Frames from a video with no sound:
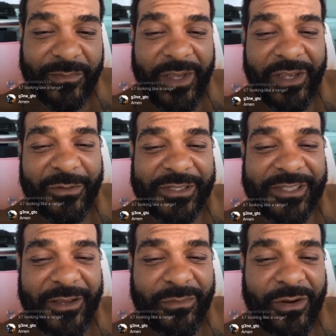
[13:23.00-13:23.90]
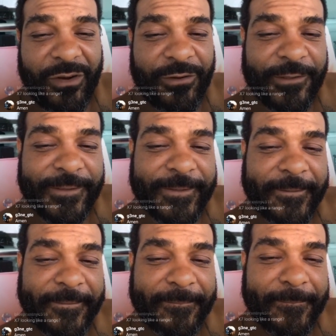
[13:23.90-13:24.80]
Mayor, what's up, bro?
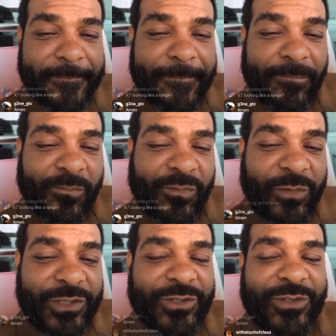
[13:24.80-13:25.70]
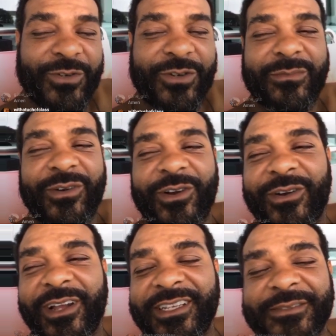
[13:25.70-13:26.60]
What you doing,
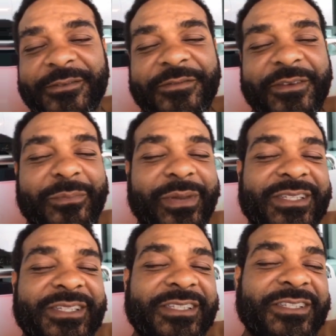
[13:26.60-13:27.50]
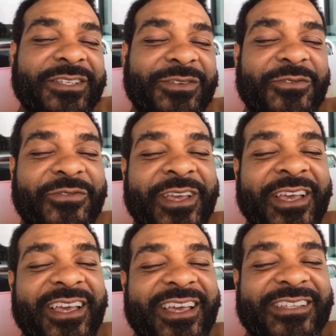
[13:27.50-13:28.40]
bro? I need some feet pieces.
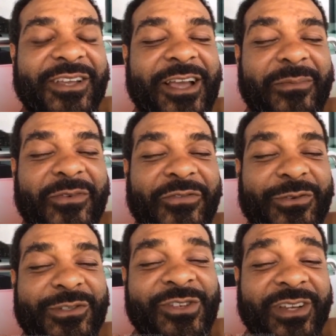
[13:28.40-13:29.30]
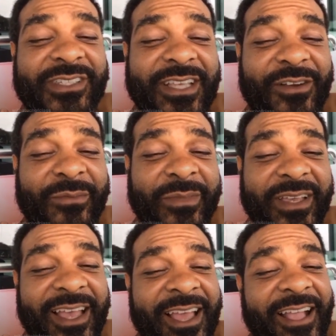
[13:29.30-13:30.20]
There's a few joints out,
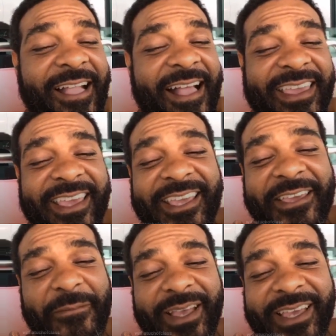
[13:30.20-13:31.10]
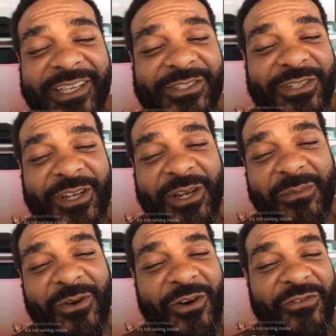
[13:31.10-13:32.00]
man. I can't get my hands on none
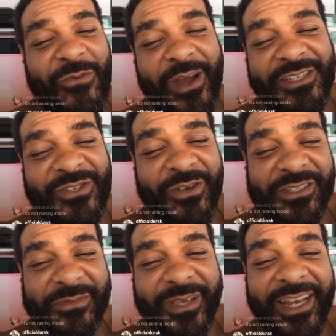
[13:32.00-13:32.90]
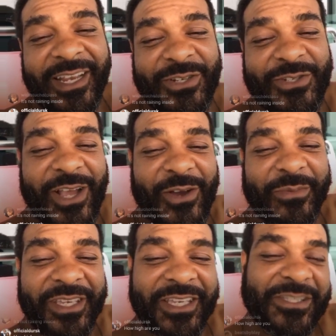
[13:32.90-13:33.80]
of them off-white joints, man. I need you to
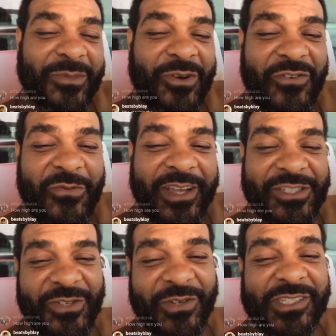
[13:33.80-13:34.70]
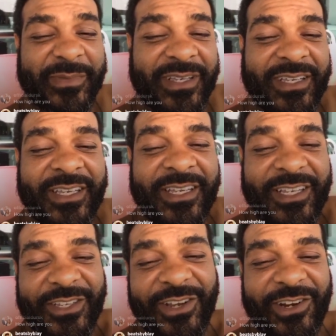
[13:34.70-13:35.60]
help me get some off-white joints, man.
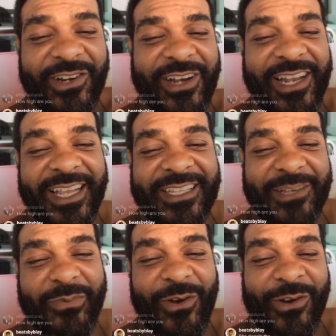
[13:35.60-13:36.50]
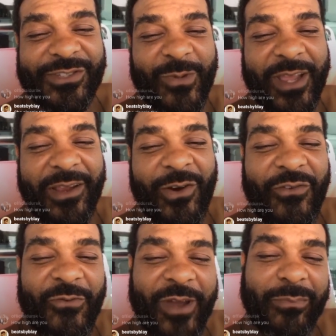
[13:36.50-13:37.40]
You heard? I like the
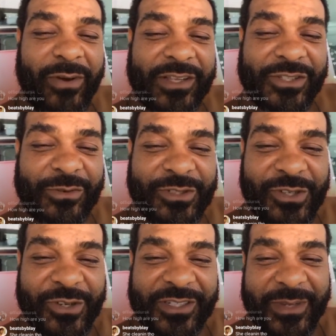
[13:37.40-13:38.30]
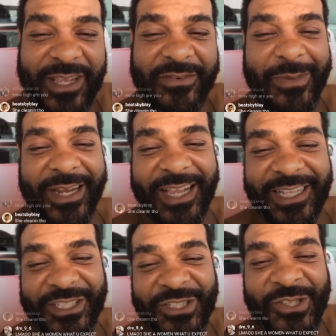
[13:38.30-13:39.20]
off-white Presto joints, man. Everybody
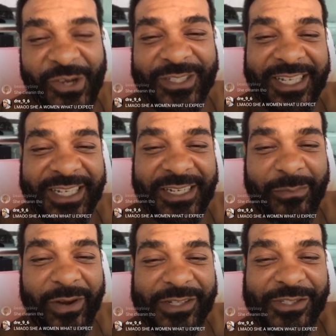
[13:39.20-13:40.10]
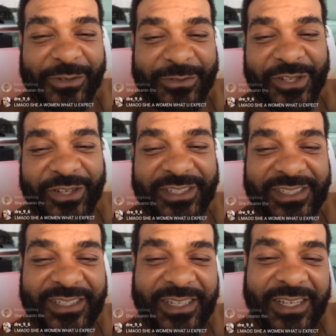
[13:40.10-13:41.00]
got the Johns. I need the Presto
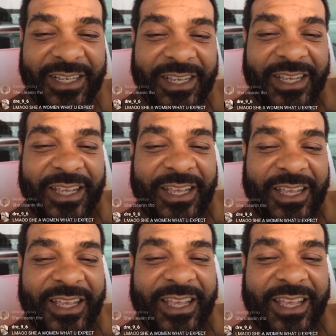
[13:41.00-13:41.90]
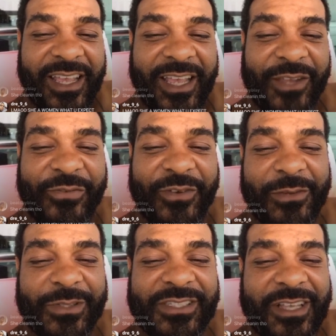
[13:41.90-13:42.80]
joints. Hey,
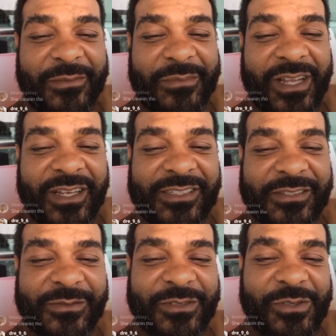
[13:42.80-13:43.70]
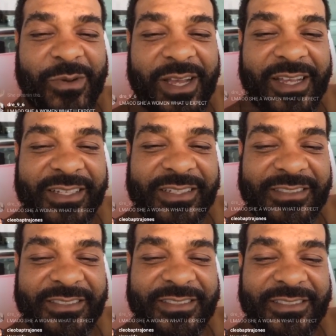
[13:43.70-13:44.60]
Flea, what's up, Nux? Where you at?
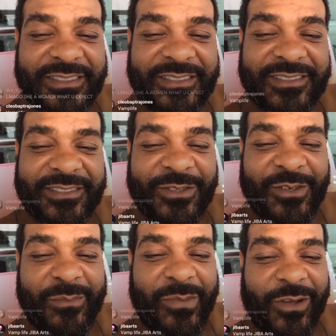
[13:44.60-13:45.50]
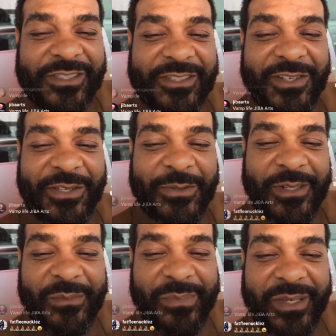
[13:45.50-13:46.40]
You in Boston or you
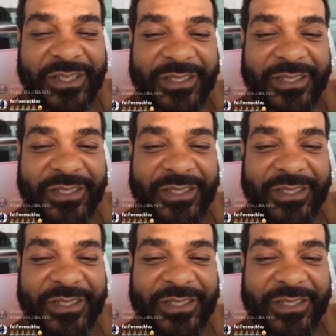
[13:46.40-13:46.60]
in the Biddy?